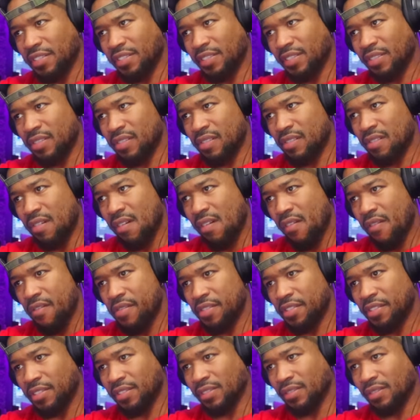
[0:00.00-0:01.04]
my son,
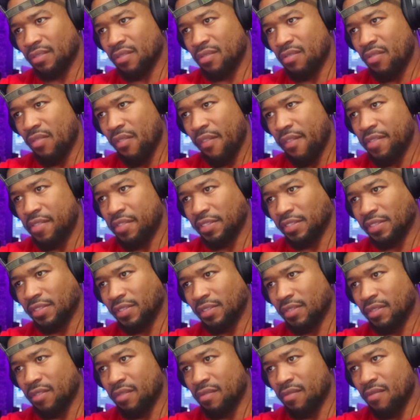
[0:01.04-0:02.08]
nigga. Shut the
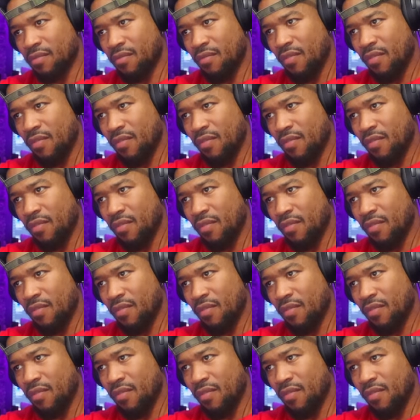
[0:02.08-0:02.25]
fuck